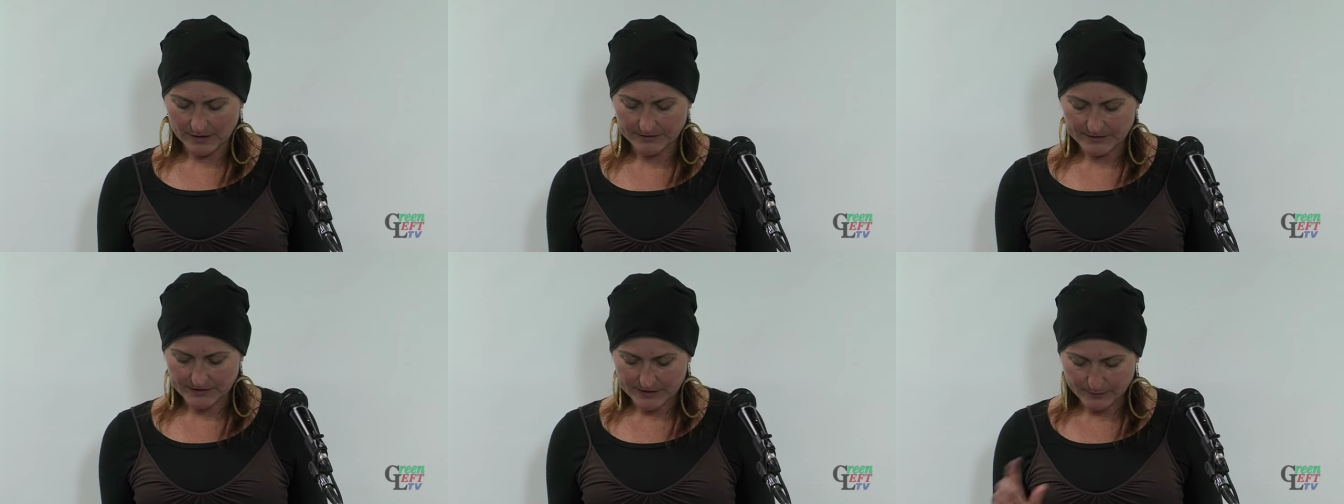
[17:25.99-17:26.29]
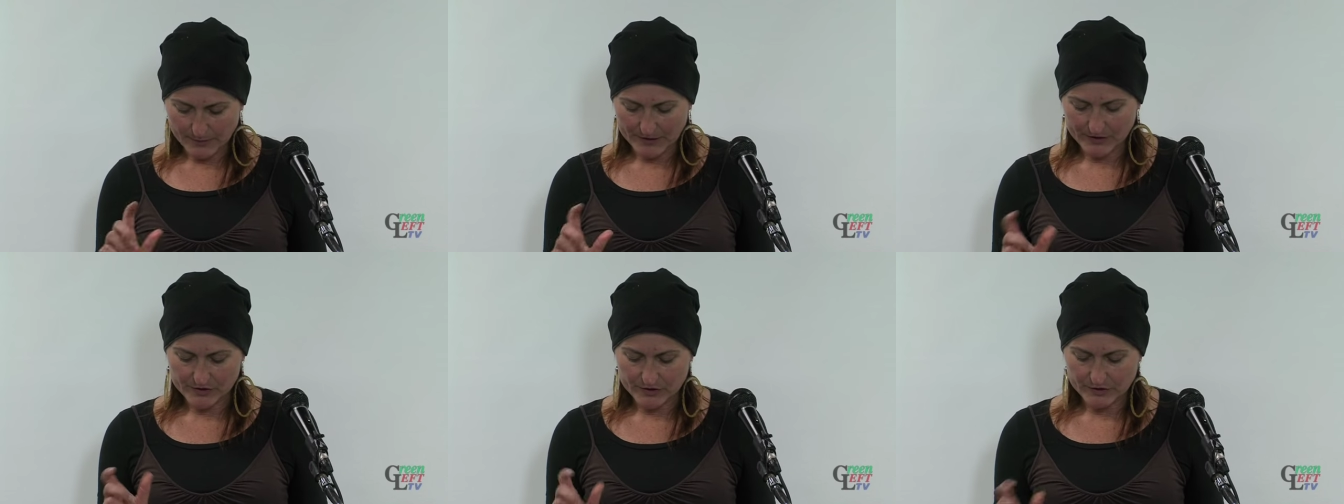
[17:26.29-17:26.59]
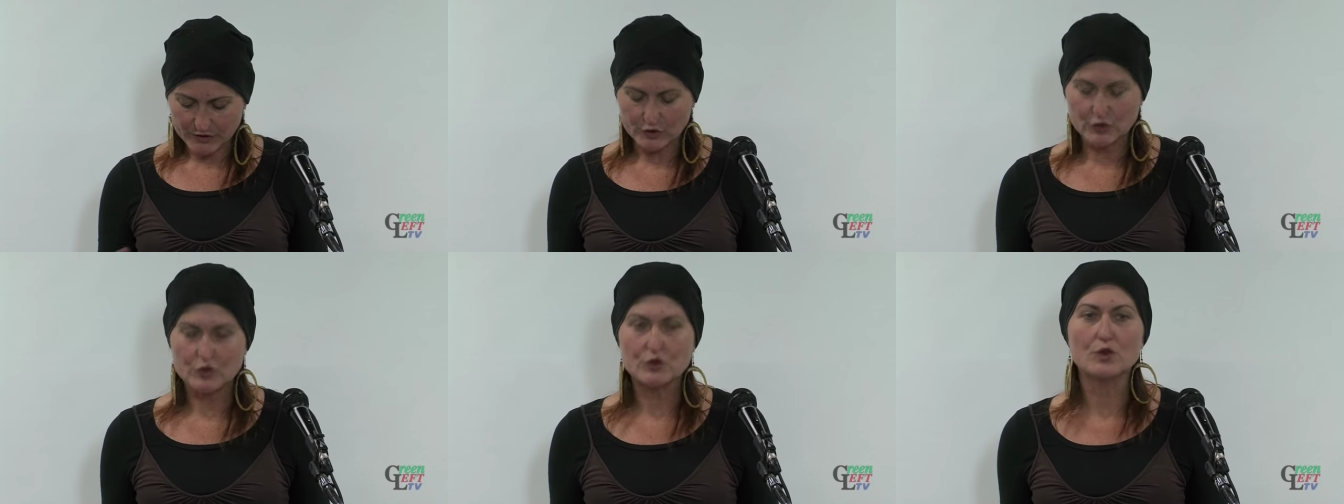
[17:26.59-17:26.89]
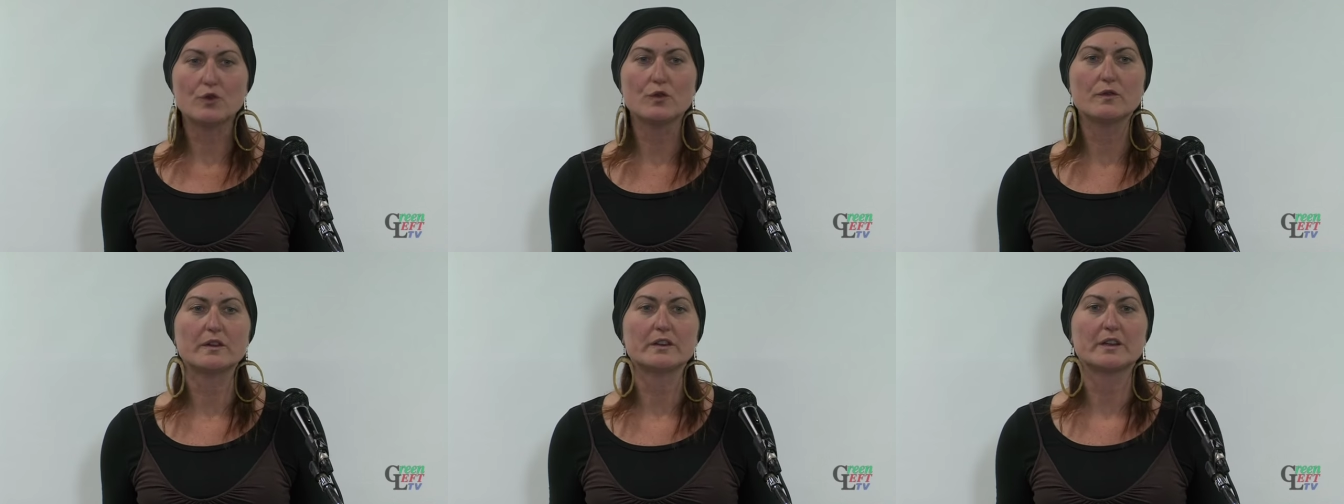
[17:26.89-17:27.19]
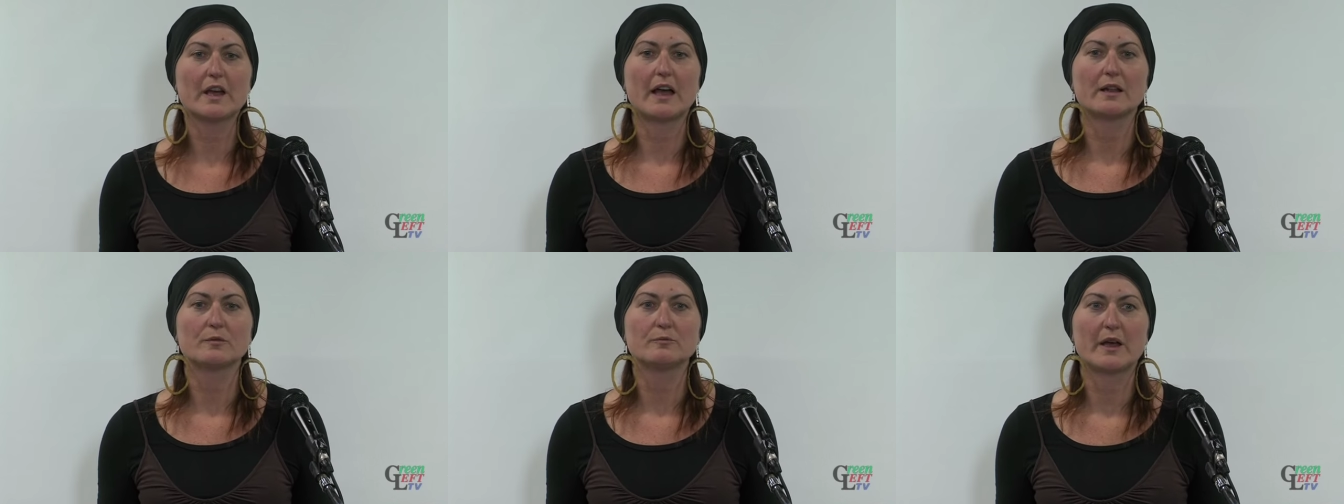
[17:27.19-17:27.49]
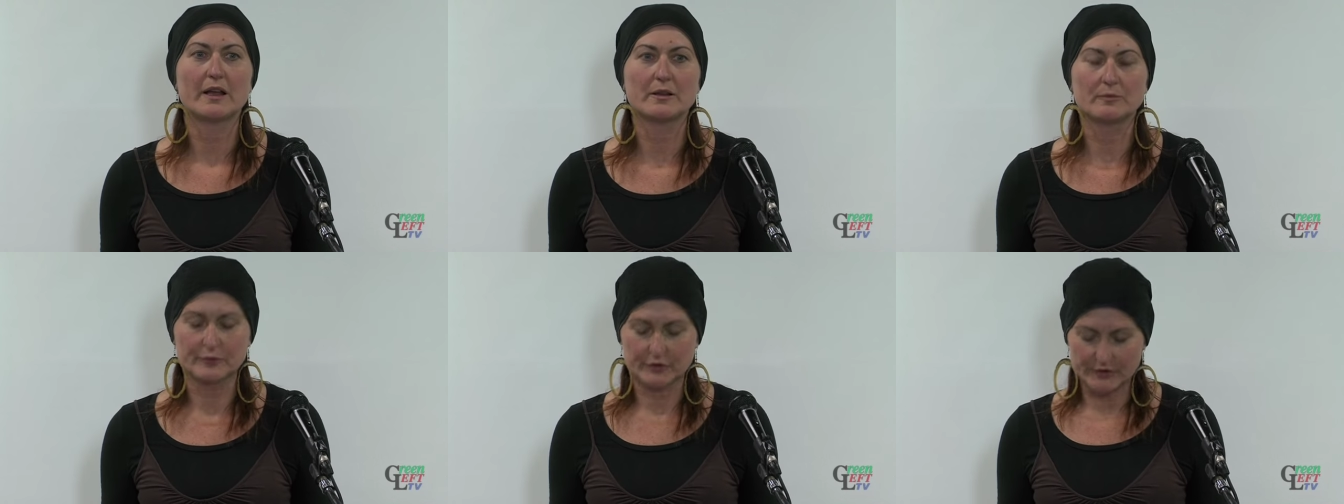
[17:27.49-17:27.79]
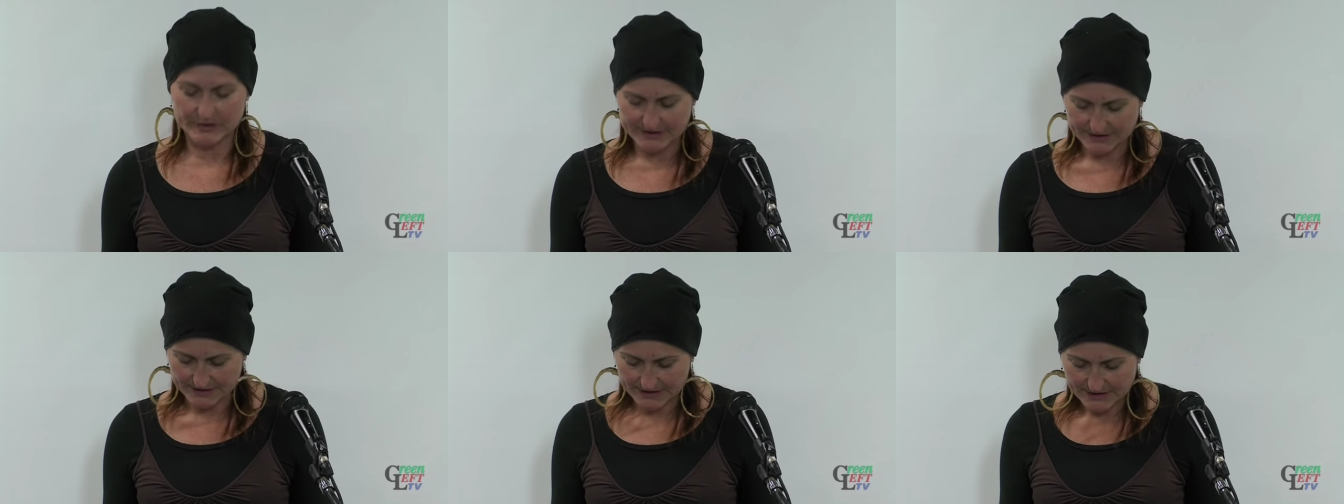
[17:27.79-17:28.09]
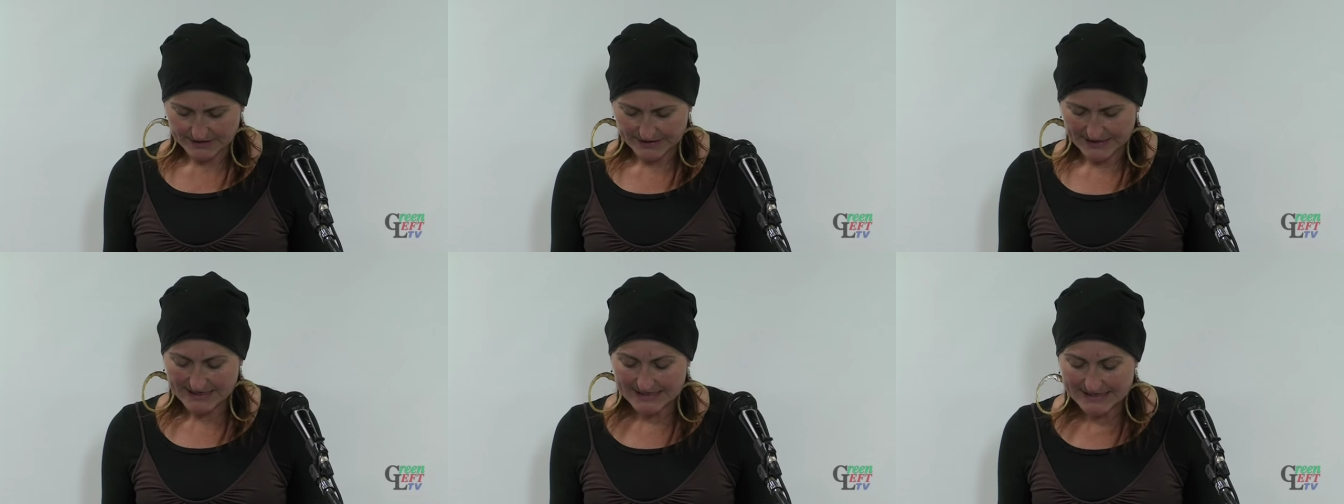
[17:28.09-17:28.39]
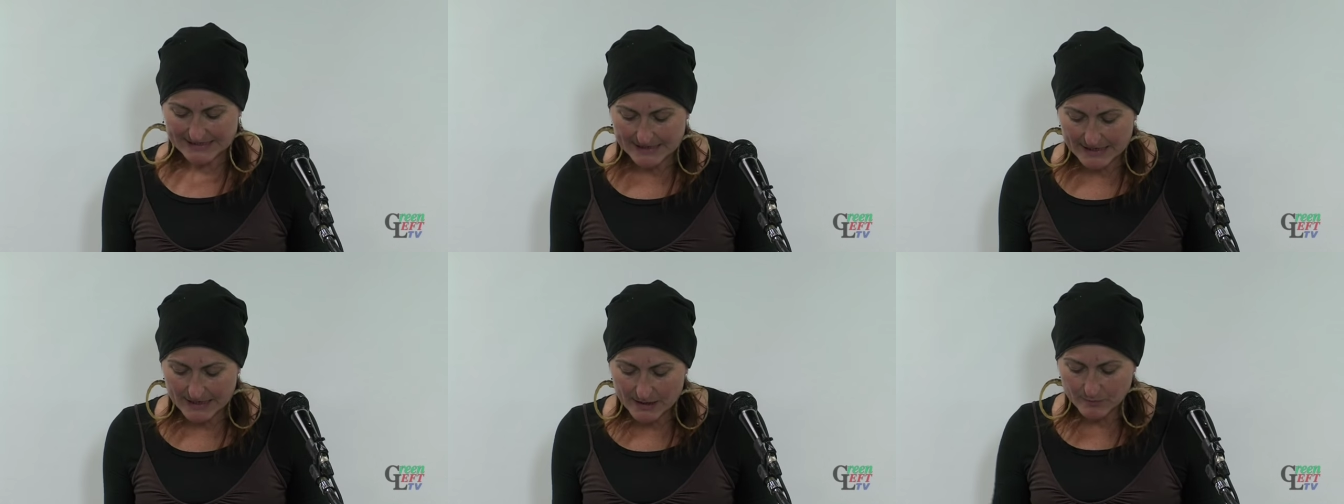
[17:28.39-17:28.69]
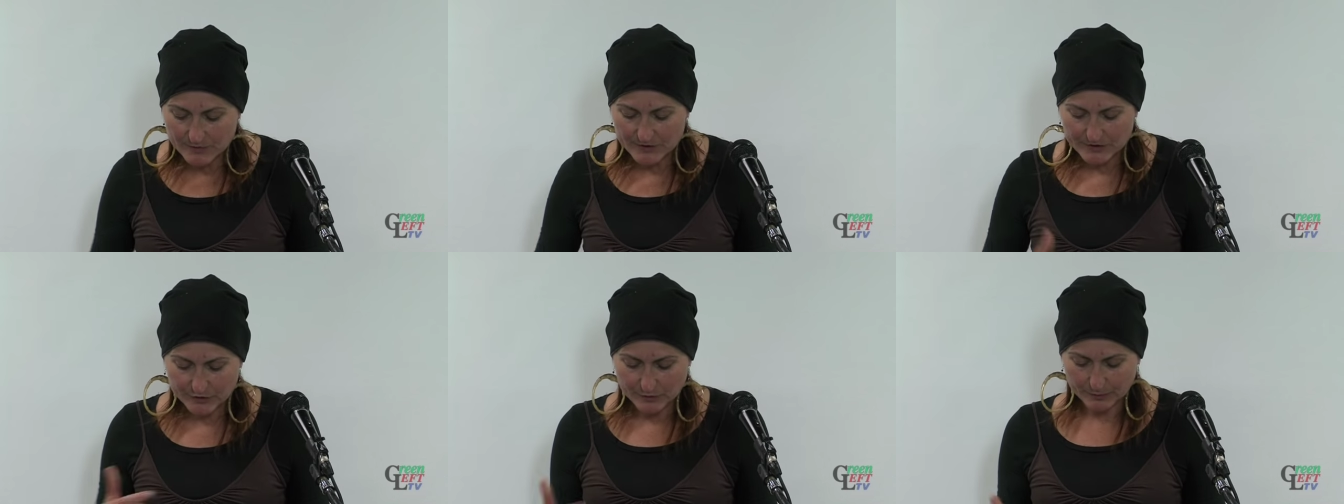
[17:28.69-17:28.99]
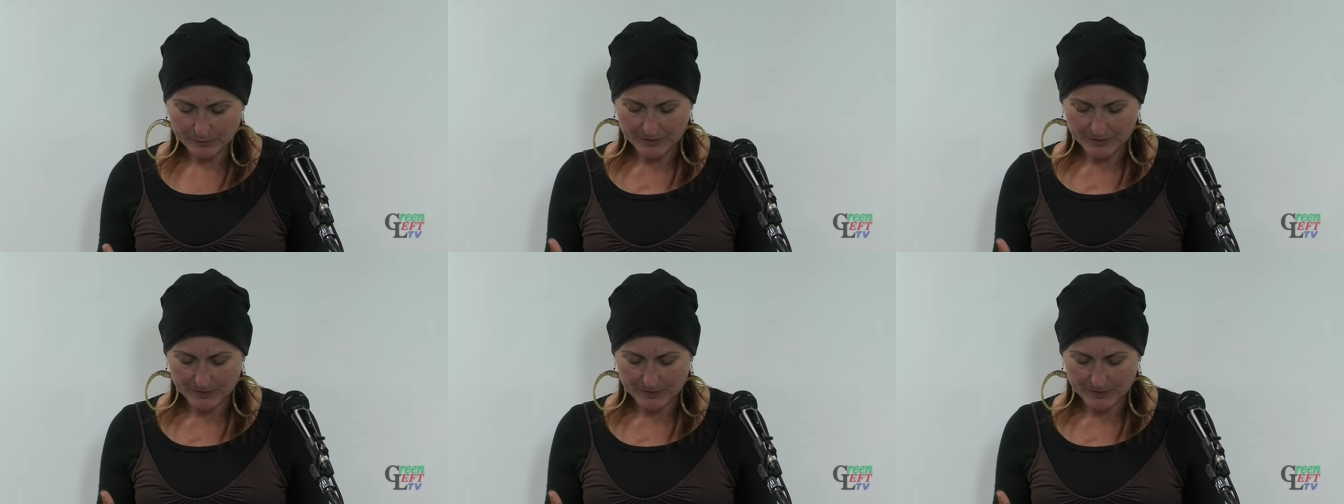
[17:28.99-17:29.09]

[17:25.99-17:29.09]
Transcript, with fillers: and especially juvenile male prisons, it seems to